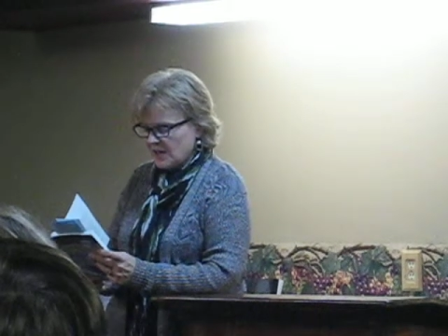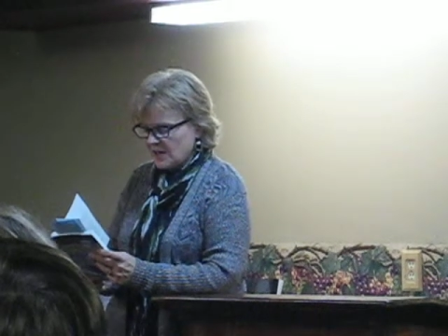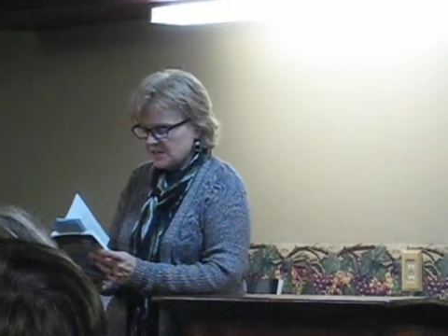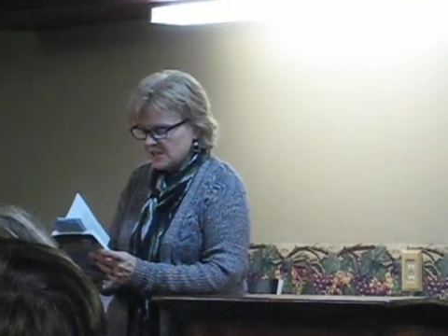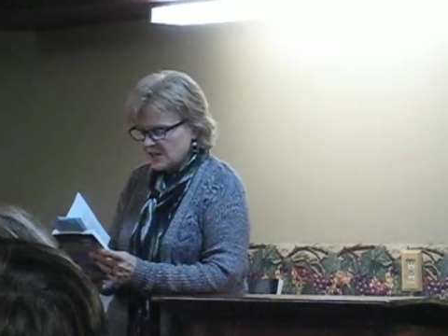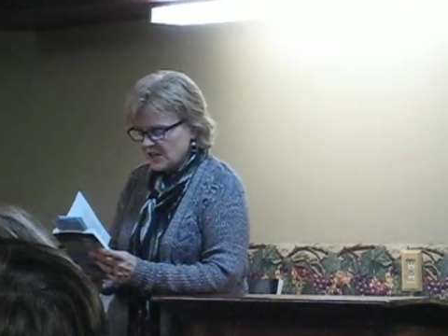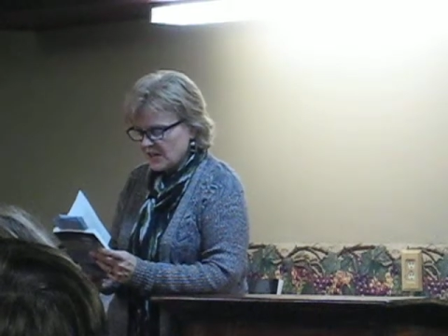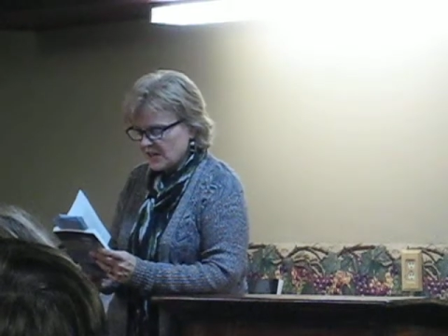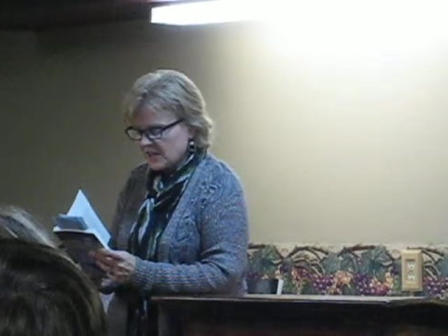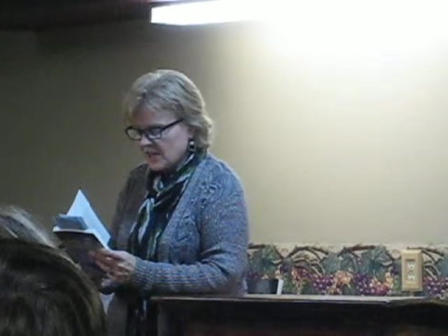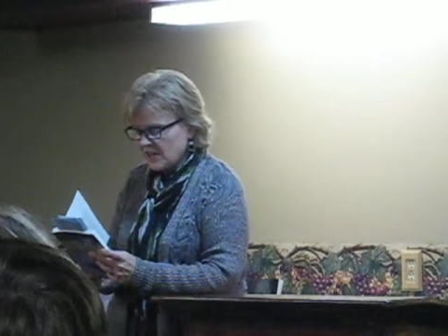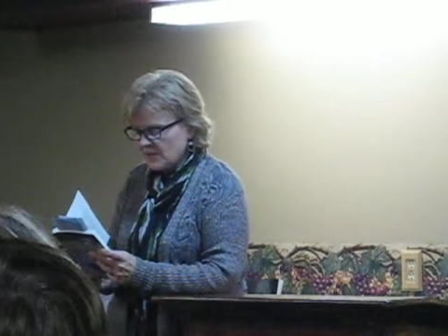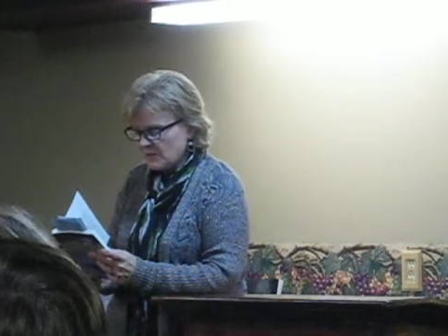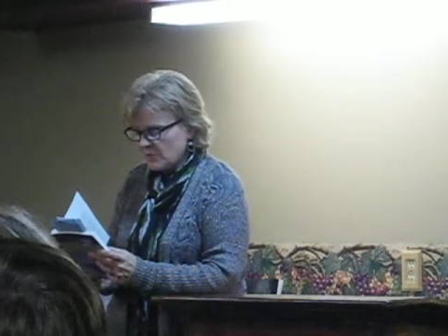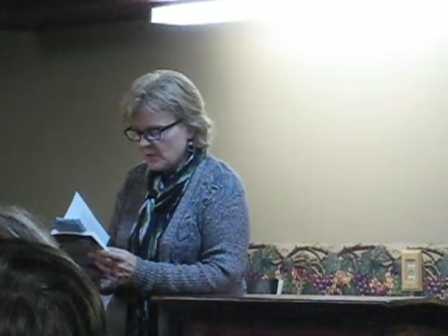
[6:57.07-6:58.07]
As a
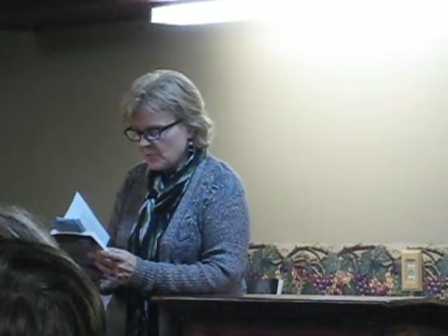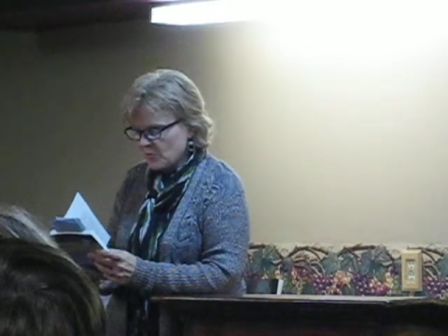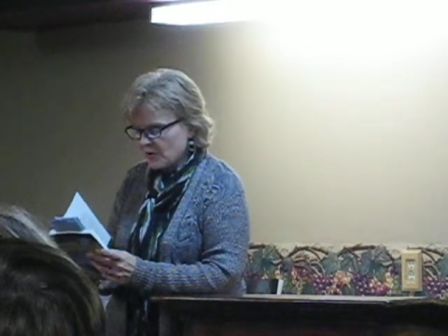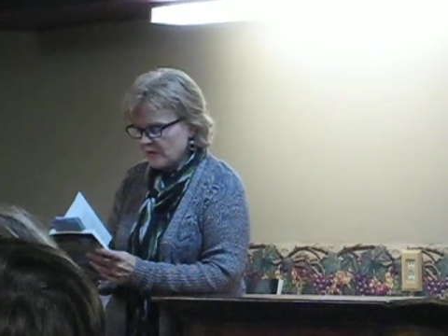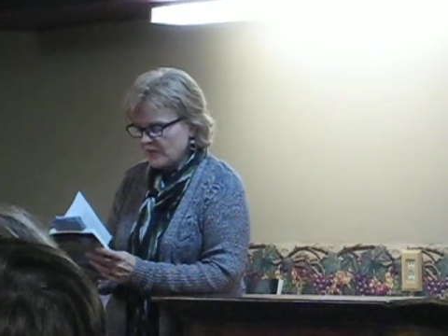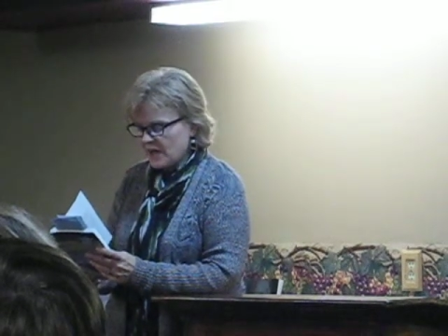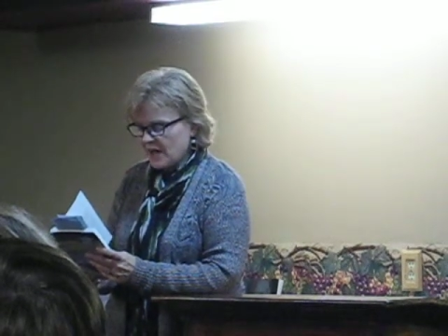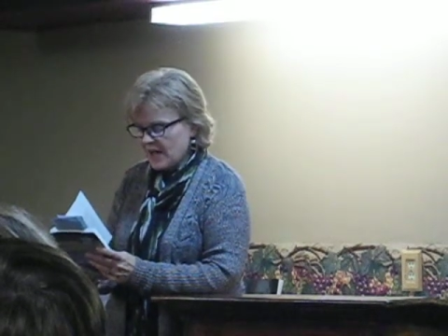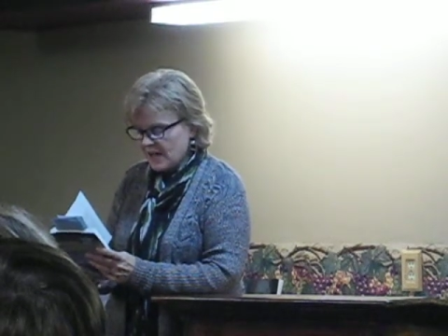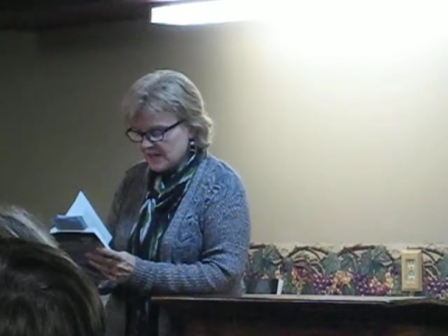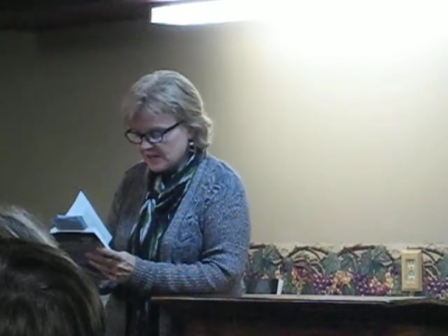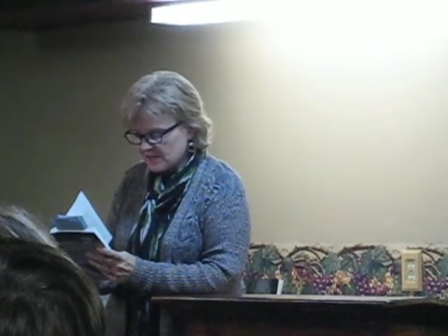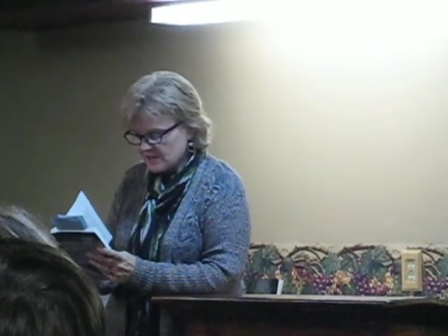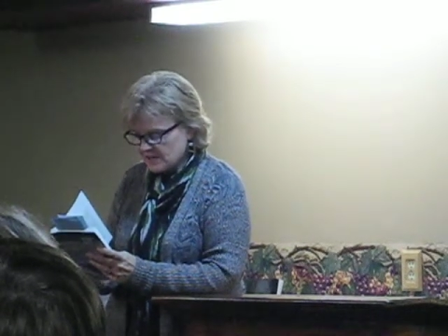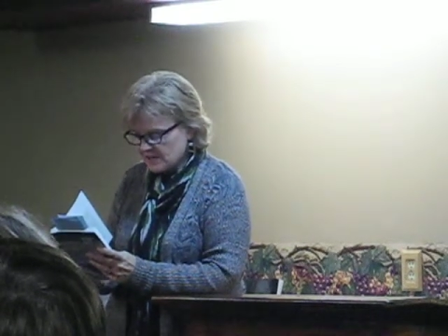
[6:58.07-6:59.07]
dedicated member of the
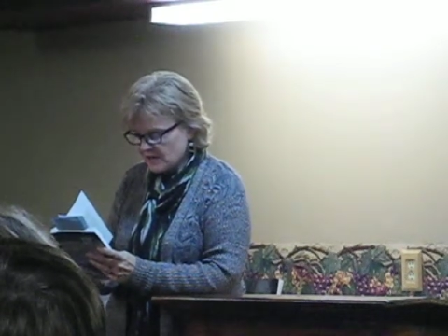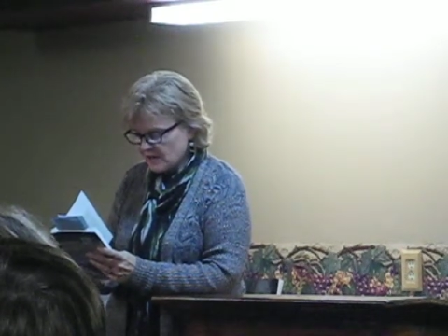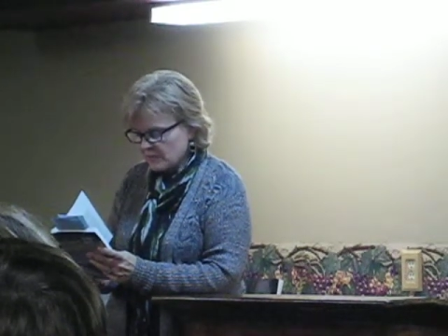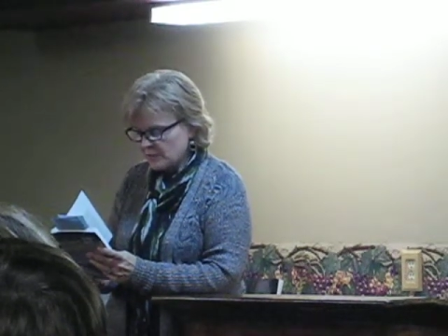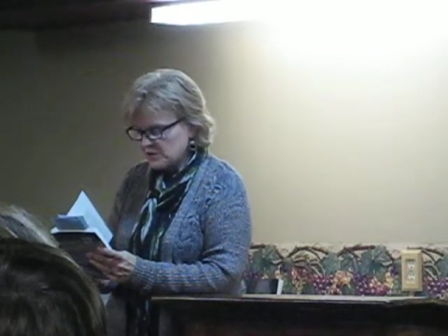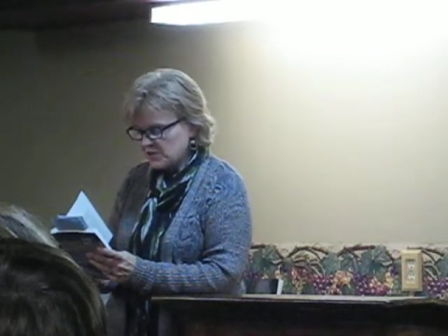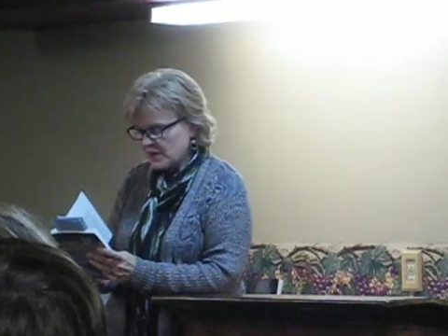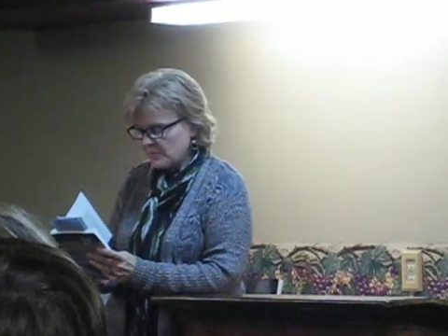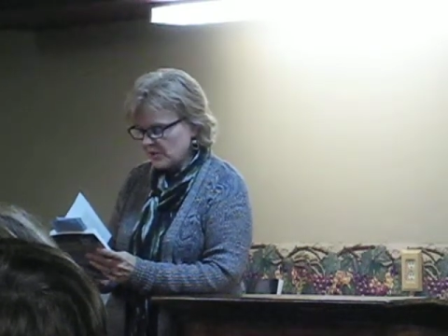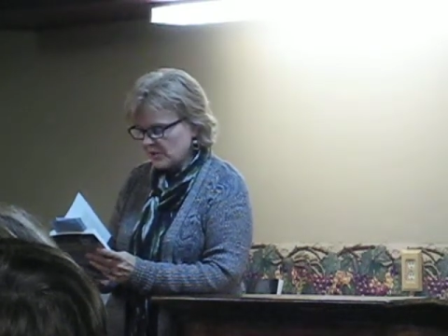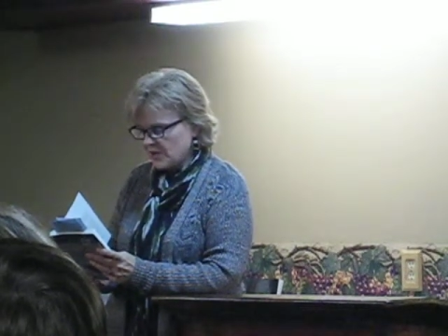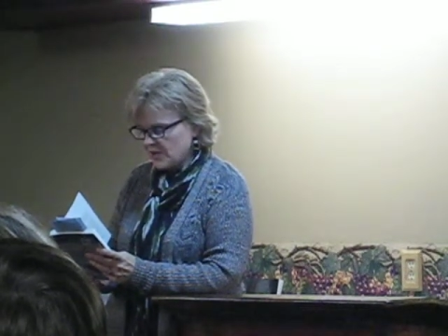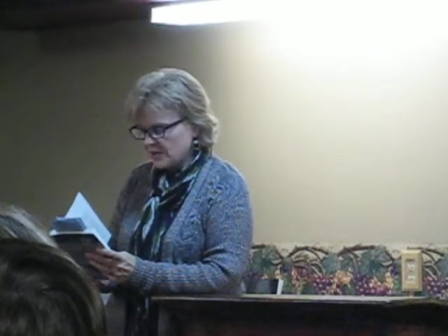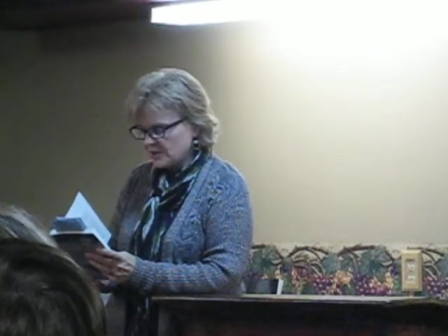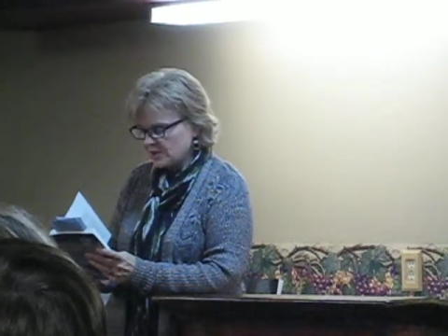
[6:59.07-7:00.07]
us, of which I
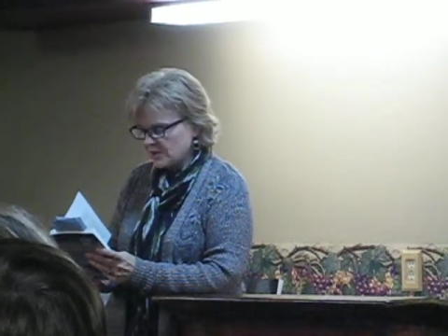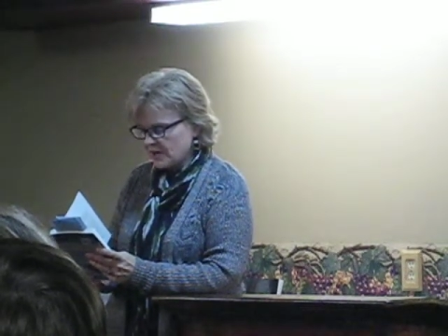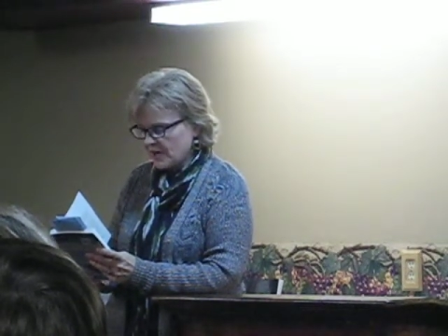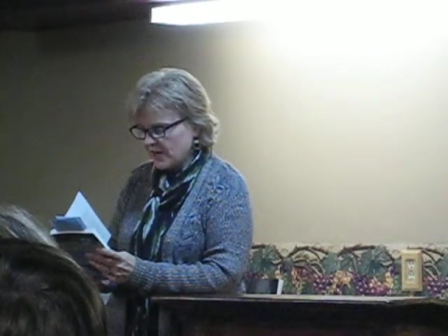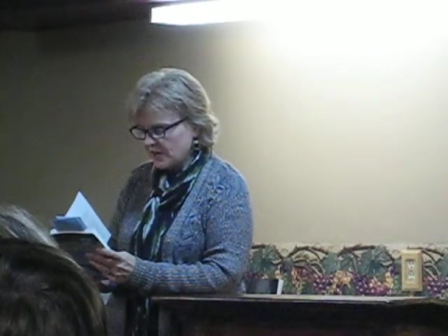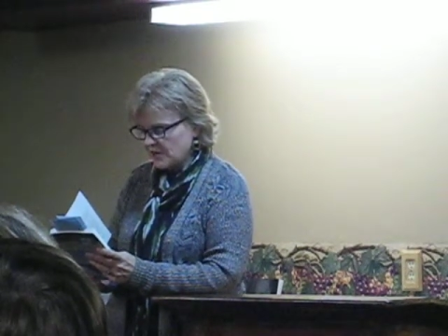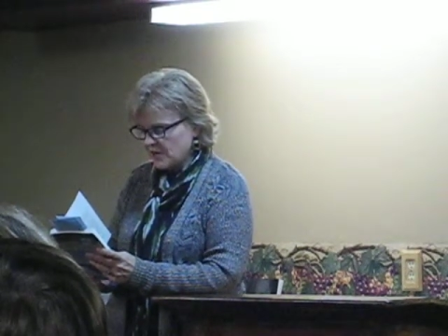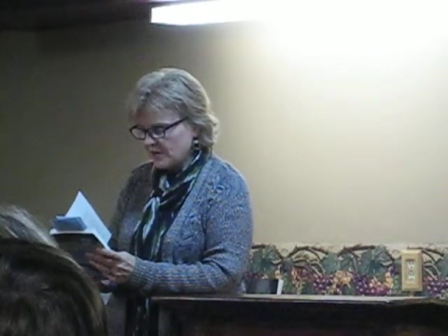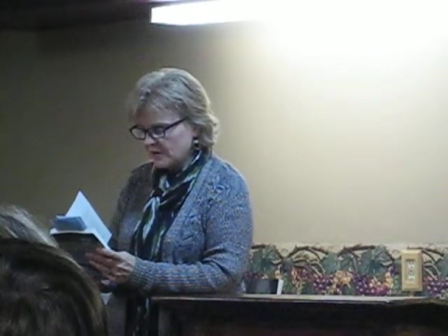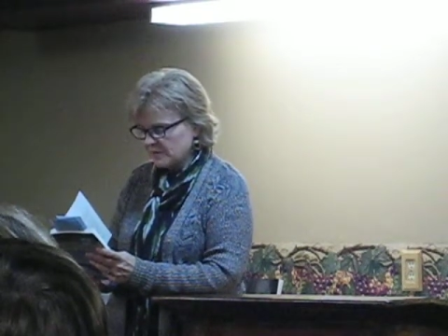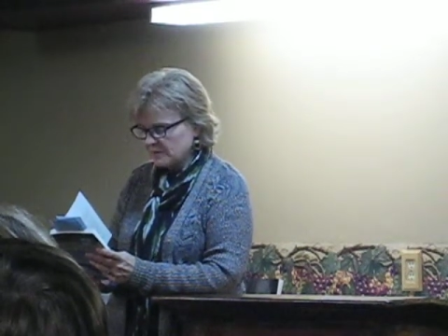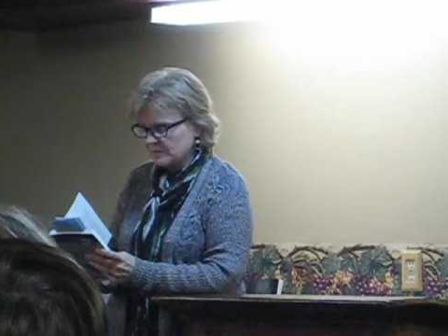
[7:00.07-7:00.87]
belong, I know